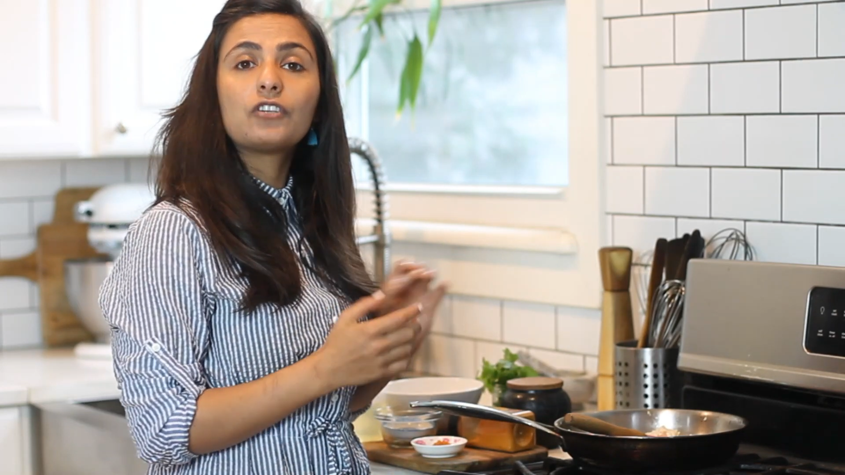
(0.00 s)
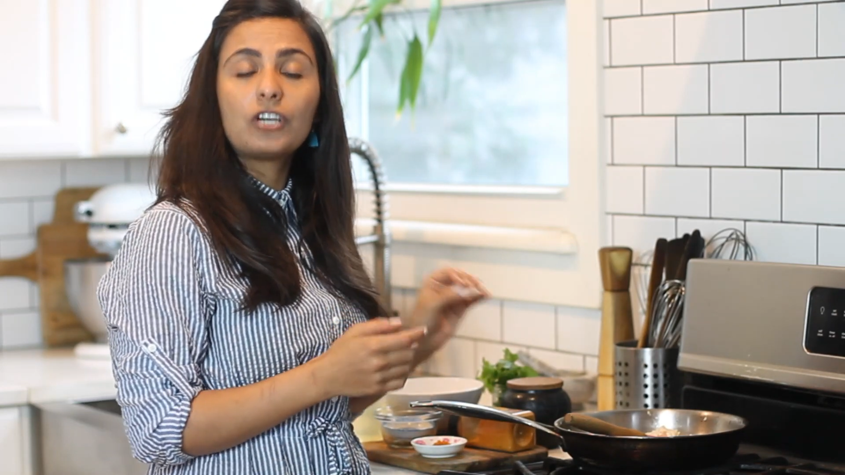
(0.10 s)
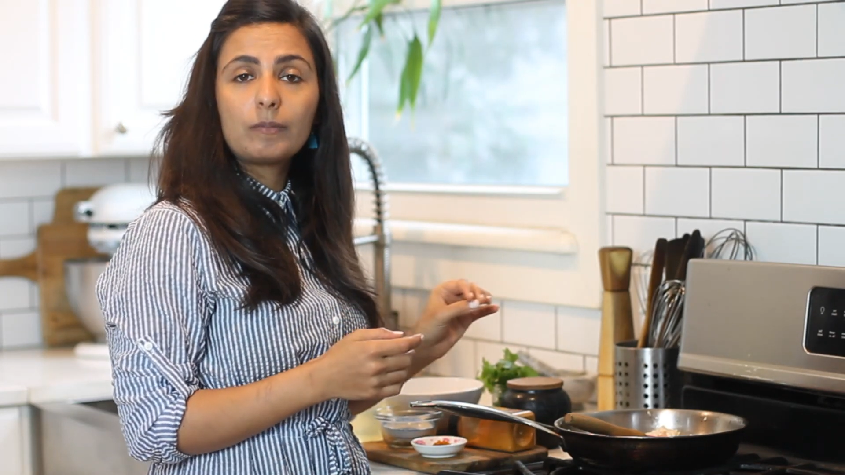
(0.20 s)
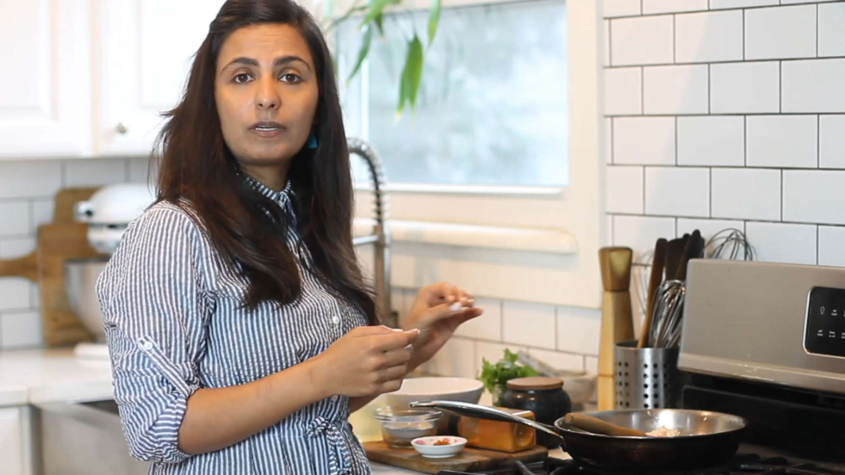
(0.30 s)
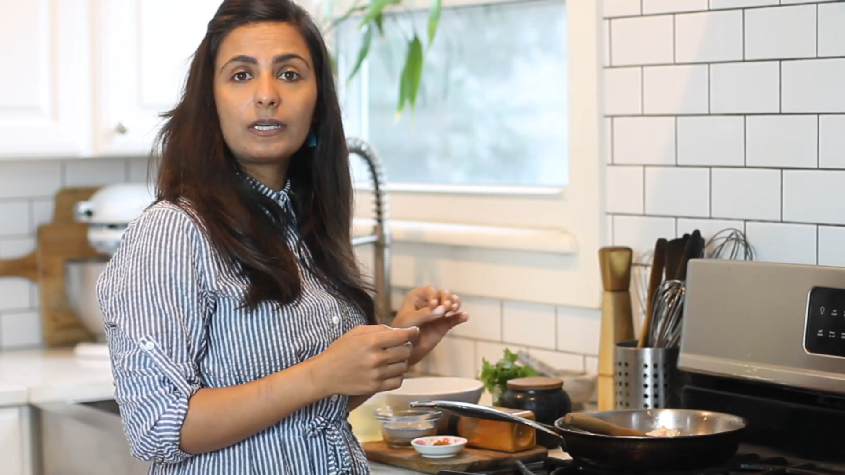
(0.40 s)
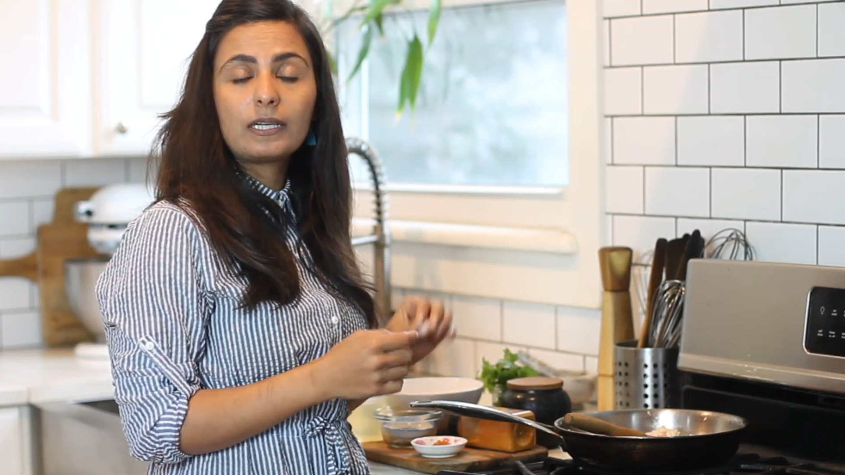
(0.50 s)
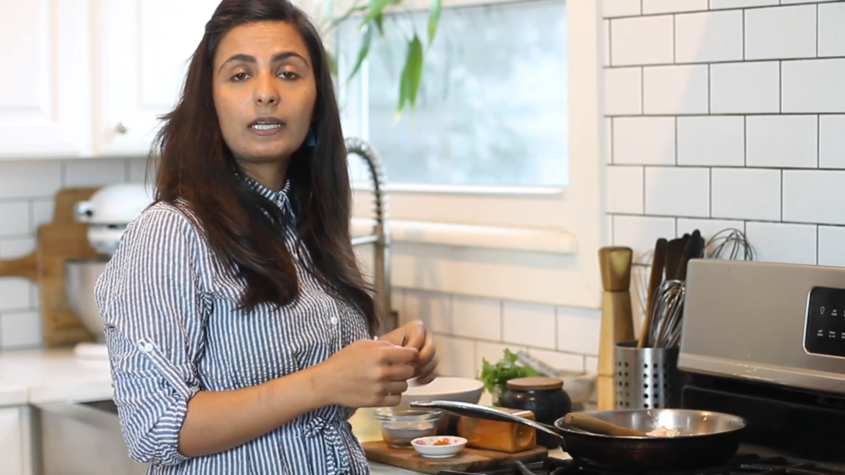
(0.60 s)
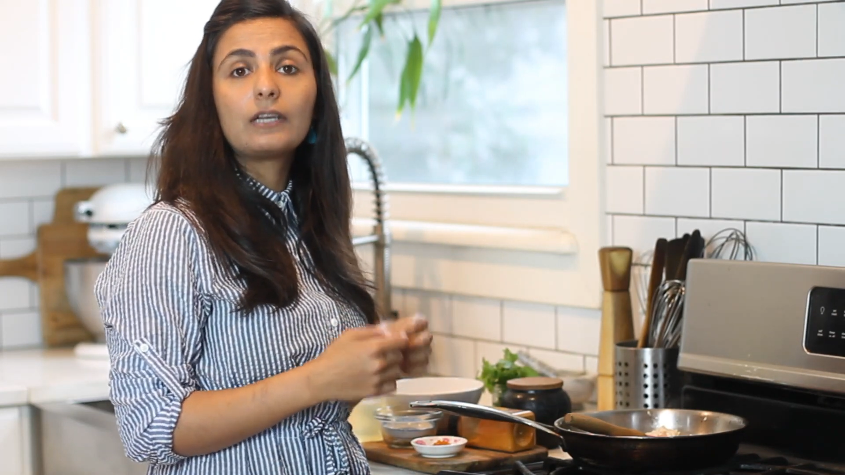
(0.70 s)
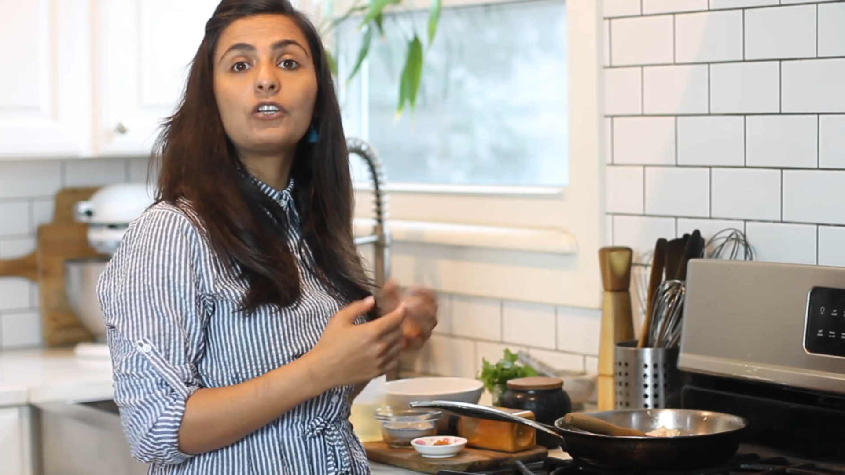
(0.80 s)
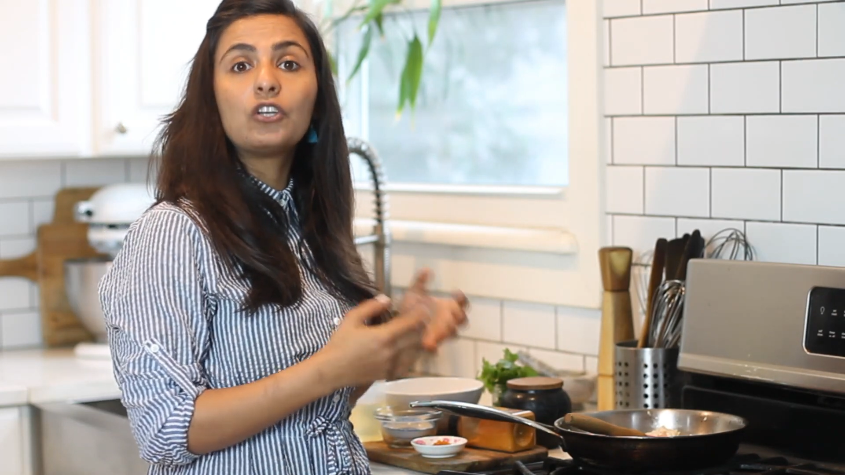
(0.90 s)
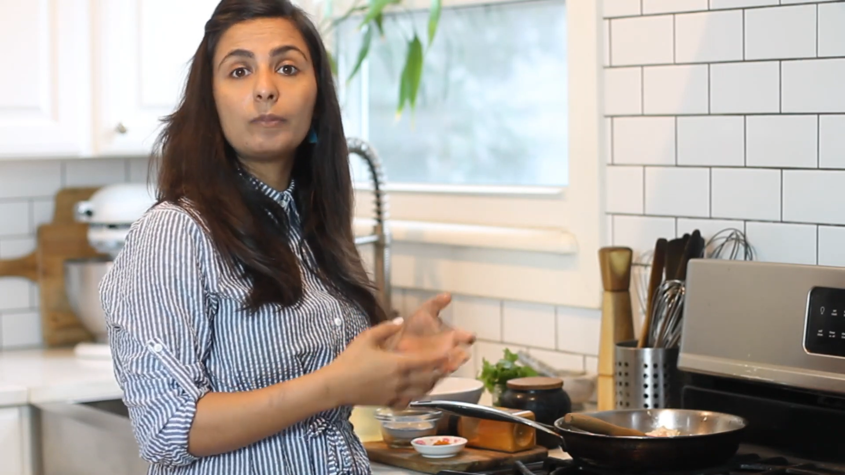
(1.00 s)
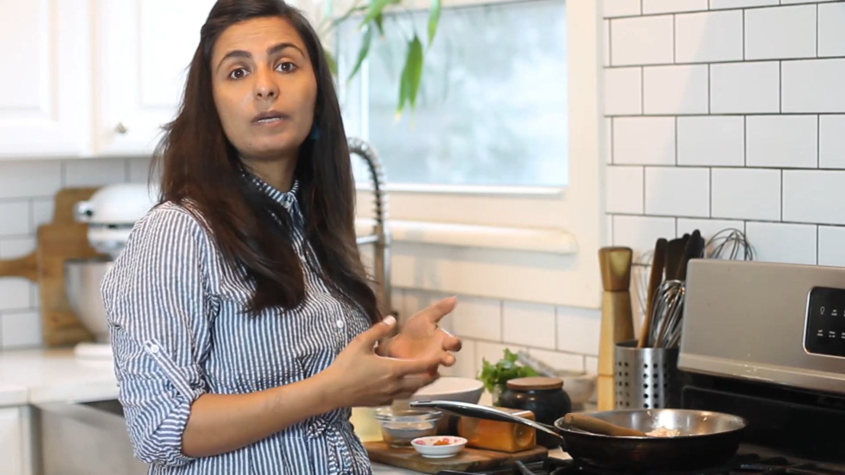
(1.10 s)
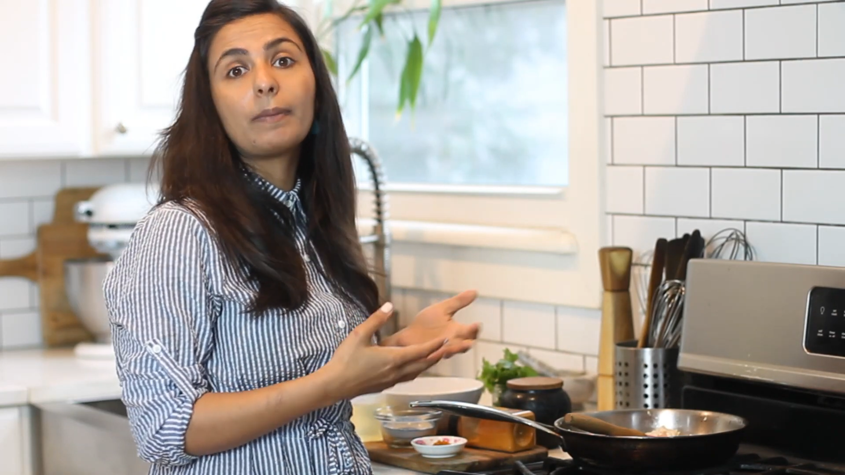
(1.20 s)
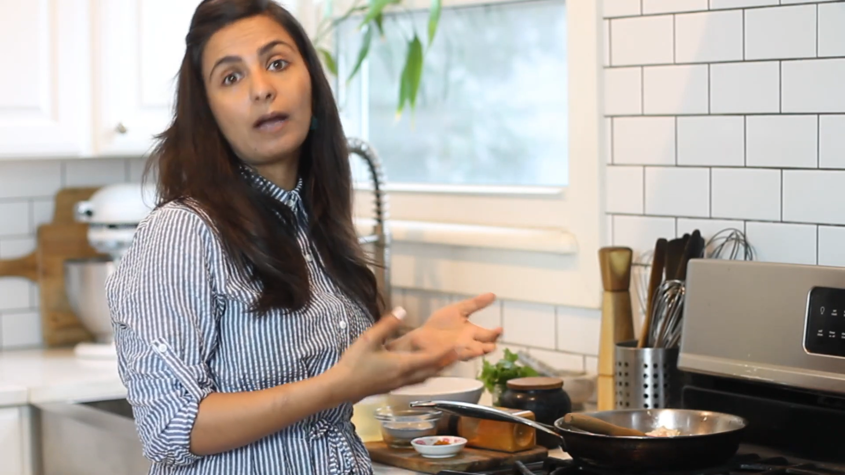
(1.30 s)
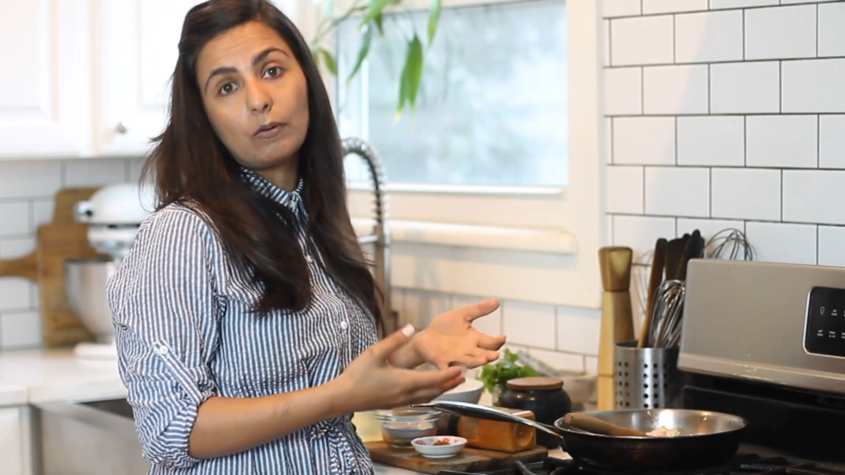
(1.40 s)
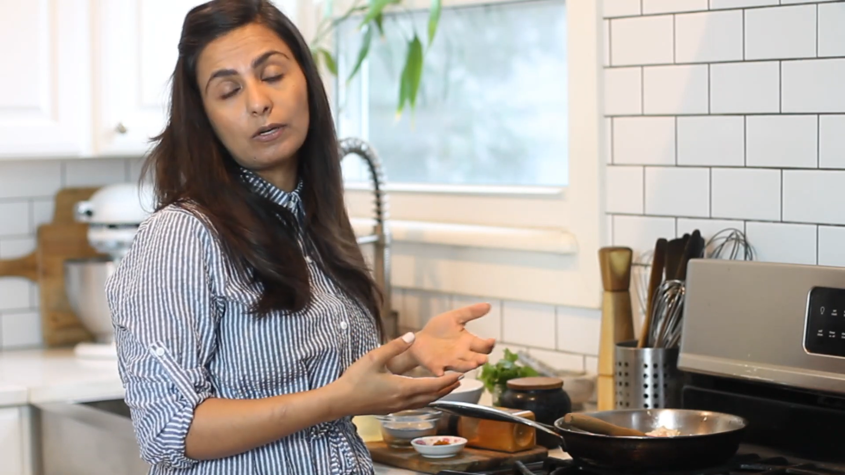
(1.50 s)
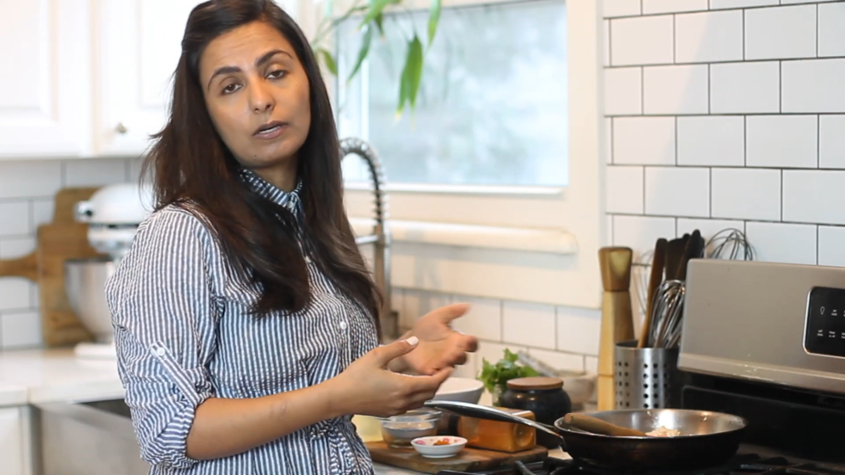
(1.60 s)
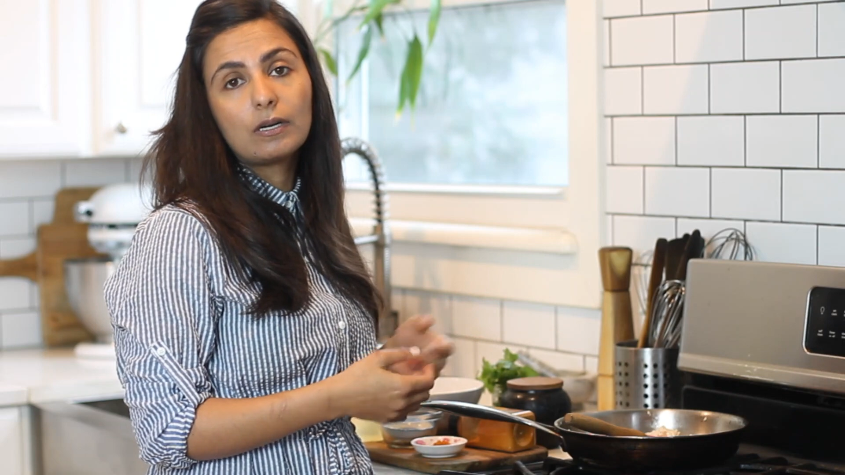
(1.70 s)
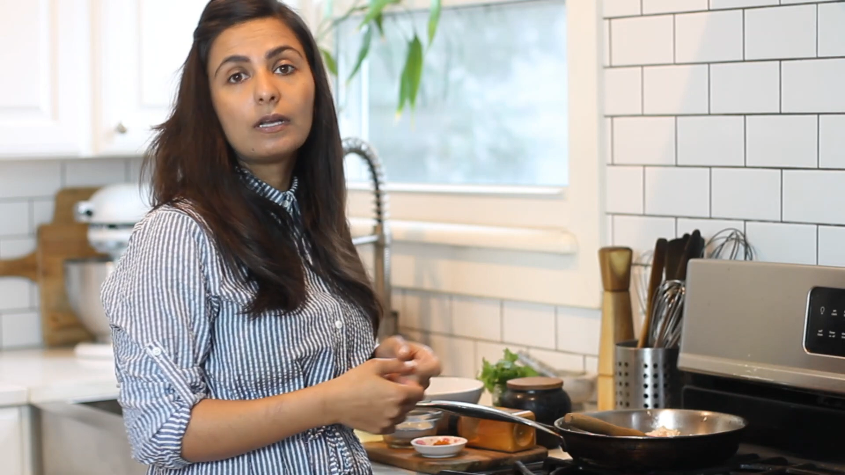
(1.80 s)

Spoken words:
turmeric and cumin powder.